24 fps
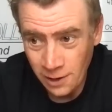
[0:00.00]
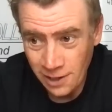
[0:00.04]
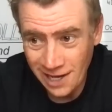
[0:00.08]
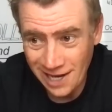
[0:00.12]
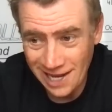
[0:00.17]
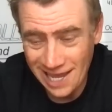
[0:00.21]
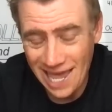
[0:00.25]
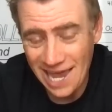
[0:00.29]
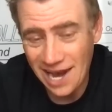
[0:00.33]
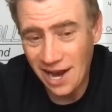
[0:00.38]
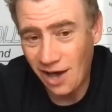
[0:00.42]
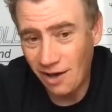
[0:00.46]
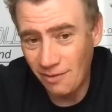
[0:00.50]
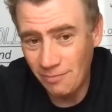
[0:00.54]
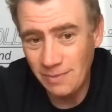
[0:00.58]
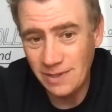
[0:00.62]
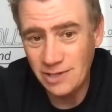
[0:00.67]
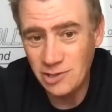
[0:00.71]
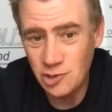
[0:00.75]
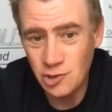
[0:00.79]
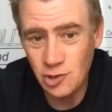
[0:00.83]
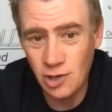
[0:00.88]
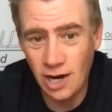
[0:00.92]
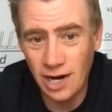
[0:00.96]
Again, I've
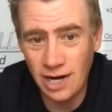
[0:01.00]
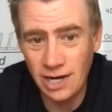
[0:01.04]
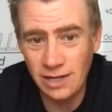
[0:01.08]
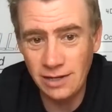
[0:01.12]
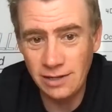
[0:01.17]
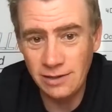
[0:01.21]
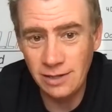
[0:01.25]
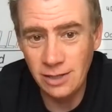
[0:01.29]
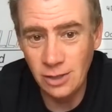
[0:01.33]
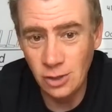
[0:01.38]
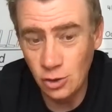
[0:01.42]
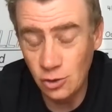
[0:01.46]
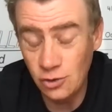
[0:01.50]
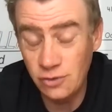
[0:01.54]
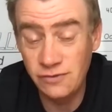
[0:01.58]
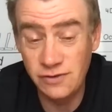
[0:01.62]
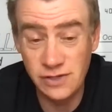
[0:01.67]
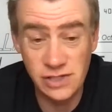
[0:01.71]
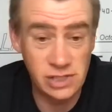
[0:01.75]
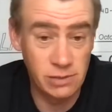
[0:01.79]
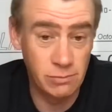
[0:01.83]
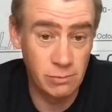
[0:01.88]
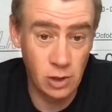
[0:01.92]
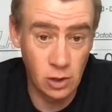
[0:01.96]
been trying to look for
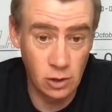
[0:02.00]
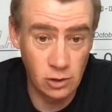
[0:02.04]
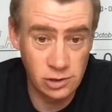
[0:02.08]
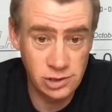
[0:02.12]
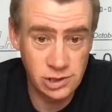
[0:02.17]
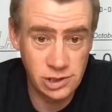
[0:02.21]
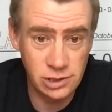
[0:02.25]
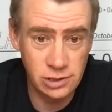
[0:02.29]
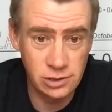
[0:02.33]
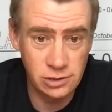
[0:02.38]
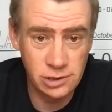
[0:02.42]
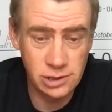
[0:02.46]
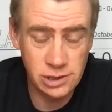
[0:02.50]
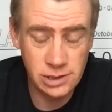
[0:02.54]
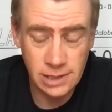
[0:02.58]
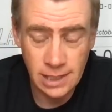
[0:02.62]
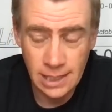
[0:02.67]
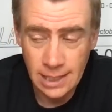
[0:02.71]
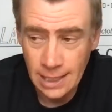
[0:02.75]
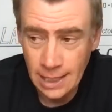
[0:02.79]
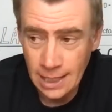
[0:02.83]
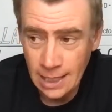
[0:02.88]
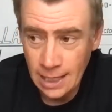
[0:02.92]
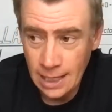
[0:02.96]
some
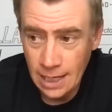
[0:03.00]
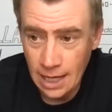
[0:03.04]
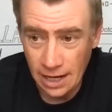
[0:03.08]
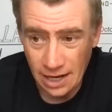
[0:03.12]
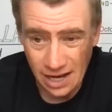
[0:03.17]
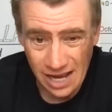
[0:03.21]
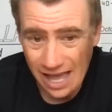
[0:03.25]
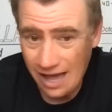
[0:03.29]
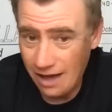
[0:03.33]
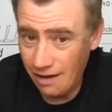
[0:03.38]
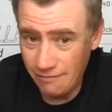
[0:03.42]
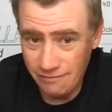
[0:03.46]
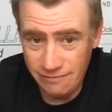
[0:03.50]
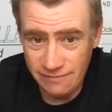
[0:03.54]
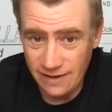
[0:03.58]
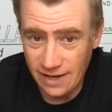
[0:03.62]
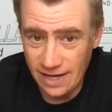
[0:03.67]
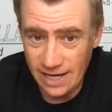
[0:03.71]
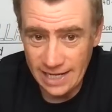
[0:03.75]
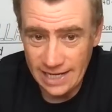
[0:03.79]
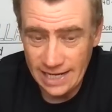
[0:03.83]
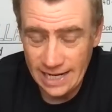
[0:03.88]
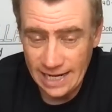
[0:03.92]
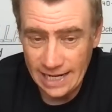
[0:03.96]
Gloucesters and I can't
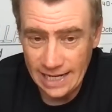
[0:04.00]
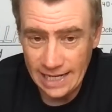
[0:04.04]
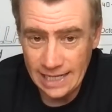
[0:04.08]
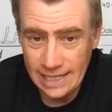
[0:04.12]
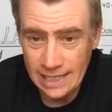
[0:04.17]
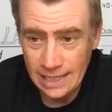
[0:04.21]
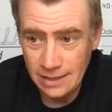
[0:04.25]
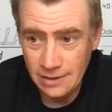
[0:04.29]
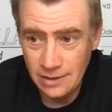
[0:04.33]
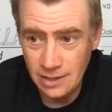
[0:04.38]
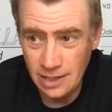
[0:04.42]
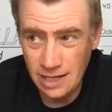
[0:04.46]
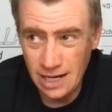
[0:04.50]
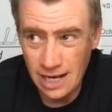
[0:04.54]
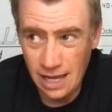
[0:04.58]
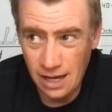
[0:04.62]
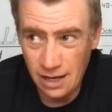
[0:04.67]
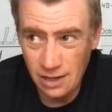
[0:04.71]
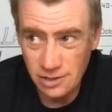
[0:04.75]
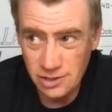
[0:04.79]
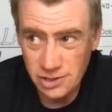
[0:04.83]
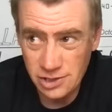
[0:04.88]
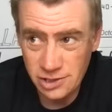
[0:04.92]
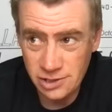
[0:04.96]
find any. The
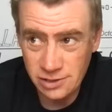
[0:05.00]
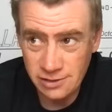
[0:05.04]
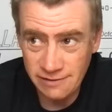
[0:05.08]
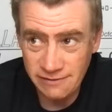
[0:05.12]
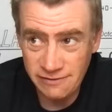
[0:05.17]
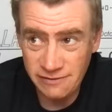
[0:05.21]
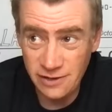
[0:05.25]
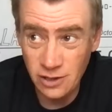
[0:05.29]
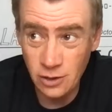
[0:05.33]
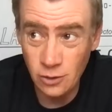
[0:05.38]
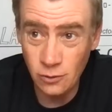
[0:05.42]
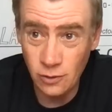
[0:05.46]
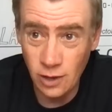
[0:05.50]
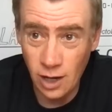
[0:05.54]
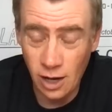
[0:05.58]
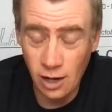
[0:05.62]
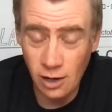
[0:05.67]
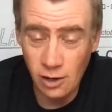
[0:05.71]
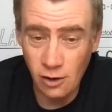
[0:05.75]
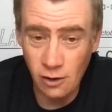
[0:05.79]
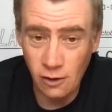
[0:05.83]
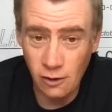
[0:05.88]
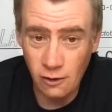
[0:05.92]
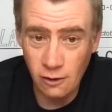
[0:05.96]
last few that I
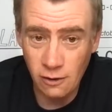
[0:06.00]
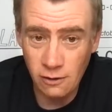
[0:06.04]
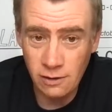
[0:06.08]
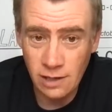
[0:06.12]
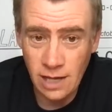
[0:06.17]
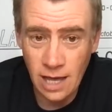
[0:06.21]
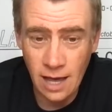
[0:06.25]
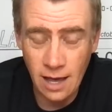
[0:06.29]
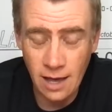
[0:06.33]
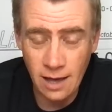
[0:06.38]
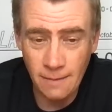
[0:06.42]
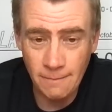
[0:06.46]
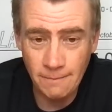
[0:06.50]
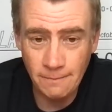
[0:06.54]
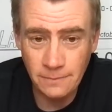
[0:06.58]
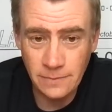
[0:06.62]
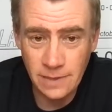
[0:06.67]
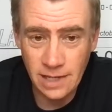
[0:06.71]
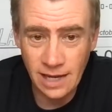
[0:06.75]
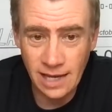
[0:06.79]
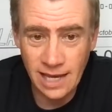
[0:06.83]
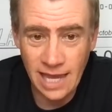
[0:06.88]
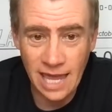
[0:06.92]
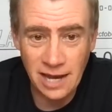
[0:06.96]
got,
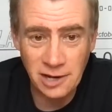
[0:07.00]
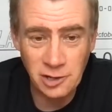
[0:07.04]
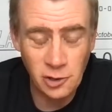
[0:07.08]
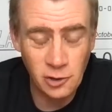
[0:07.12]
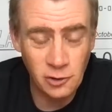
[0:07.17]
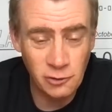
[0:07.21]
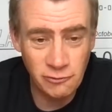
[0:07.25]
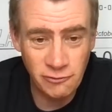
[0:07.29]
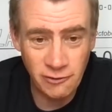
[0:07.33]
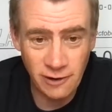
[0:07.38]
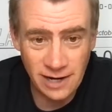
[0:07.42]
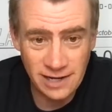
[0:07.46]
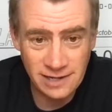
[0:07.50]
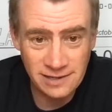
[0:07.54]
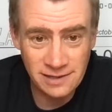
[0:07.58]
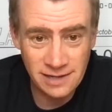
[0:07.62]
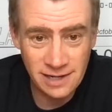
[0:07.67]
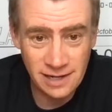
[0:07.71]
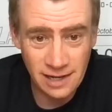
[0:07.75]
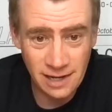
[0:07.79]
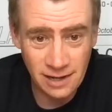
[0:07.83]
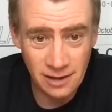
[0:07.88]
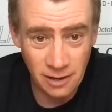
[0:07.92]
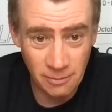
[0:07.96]
again, good friend
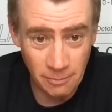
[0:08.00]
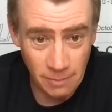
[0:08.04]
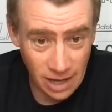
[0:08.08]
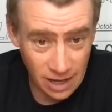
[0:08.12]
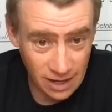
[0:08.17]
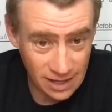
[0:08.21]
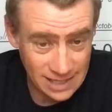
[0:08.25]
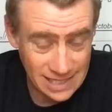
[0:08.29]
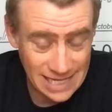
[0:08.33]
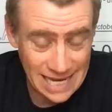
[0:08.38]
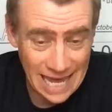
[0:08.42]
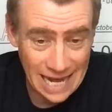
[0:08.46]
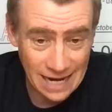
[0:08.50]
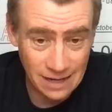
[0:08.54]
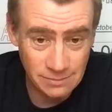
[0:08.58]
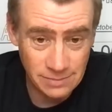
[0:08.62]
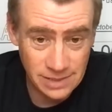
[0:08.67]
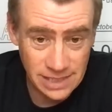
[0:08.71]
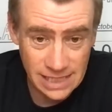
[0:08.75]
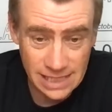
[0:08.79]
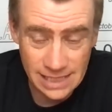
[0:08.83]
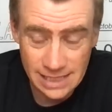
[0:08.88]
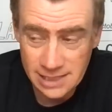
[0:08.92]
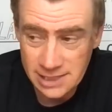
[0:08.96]
of mine, Callum
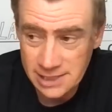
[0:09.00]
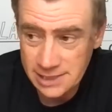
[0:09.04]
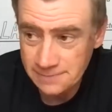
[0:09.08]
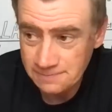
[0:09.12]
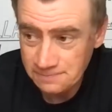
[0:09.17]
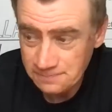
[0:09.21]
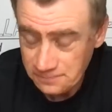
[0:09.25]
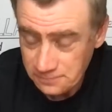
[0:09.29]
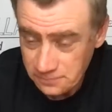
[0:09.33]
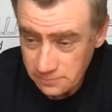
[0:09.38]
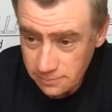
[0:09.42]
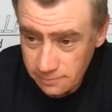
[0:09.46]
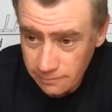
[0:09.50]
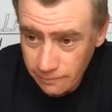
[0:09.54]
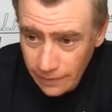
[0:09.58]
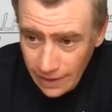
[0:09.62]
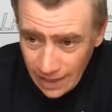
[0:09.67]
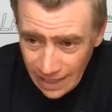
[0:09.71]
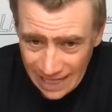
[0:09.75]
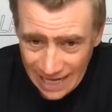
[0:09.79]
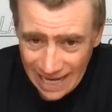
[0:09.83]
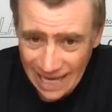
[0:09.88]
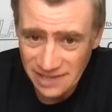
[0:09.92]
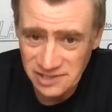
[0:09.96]
Dix,
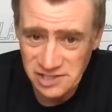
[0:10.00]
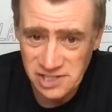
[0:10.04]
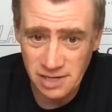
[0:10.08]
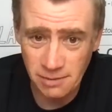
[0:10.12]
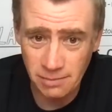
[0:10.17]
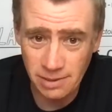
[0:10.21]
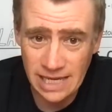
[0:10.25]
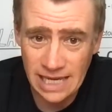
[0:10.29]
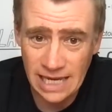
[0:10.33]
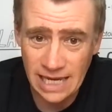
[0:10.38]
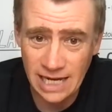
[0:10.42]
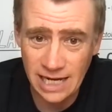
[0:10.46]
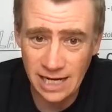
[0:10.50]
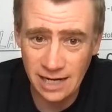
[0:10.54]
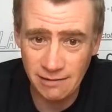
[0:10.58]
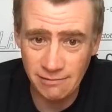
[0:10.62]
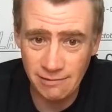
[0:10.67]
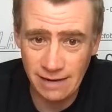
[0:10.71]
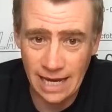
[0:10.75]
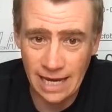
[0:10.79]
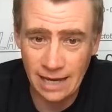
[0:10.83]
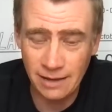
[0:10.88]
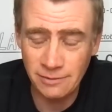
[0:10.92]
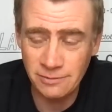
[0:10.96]
he had some kicking
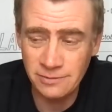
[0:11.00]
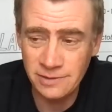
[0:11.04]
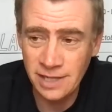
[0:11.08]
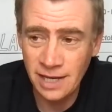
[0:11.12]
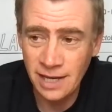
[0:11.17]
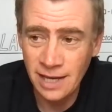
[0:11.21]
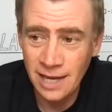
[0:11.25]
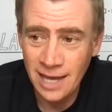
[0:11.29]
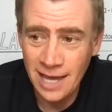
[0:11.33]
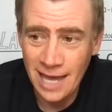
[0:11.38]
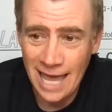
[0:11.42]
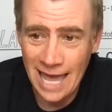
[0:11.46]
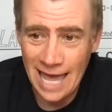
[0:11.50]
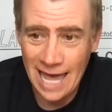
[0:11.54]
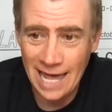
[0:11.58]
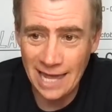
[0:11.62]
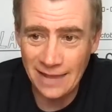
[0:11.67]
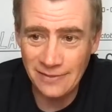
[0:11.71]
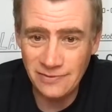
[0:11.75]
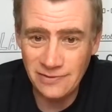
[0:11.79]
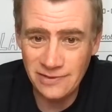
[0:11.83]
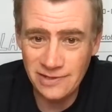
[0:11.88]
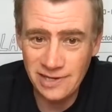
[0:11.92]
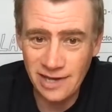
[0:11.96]
around
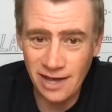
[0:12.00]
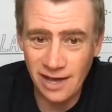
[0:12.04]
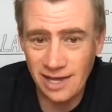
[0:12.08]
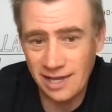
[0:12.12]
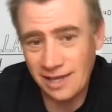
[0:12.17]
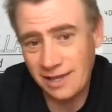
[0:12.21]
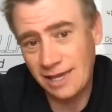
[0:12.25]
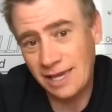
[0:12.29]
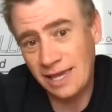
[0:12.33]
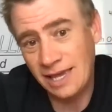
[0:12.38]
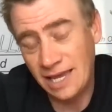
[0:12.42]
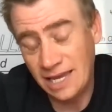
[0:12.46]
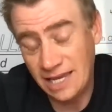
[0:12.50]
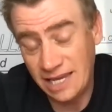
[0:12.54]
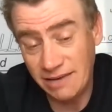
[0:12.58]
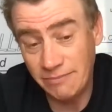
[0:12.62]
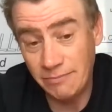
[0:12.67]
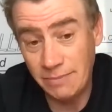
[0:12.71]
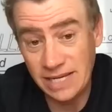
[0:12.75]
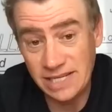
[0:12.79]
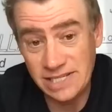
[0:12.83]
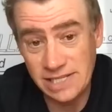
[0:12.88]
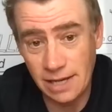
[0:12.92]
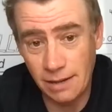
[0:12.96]
and he gave
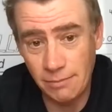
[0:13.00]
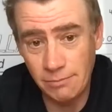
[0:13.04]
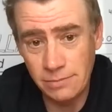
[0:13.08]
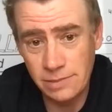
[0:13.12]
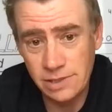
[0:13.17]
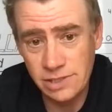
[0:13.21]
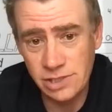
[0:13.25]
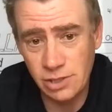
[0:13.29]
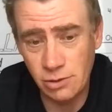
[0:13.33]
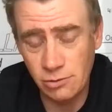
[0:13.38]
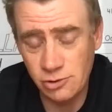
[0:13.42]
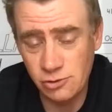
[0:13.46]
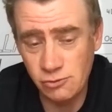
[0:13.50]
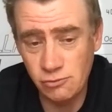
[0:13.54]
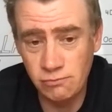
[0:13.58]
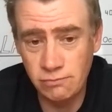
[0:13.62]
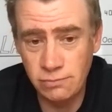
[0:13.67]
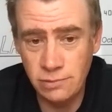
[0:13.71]
me some. So I was,